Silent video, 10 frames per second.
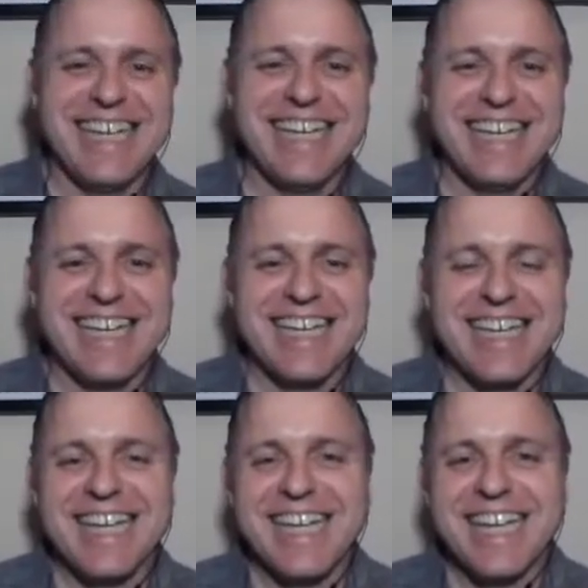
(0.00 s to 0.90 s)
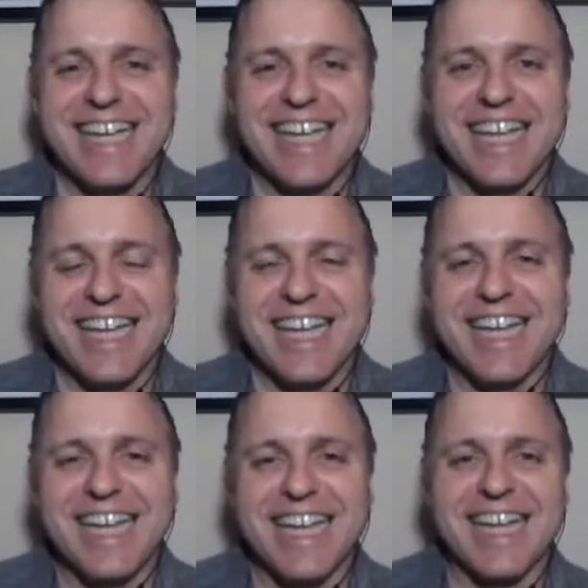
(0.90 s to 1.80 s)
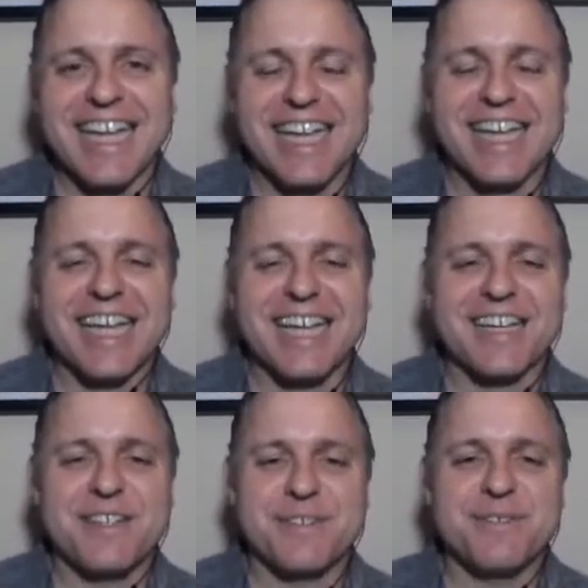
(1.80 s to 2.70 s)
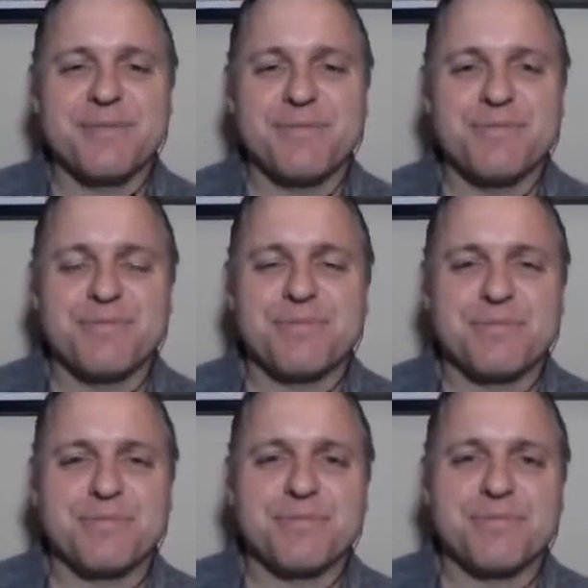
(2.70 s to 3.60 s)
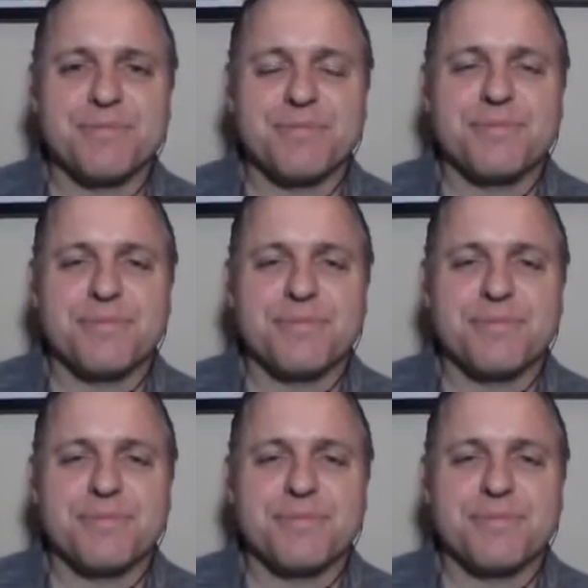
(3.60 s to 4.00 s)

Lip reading: This person isn't speaking.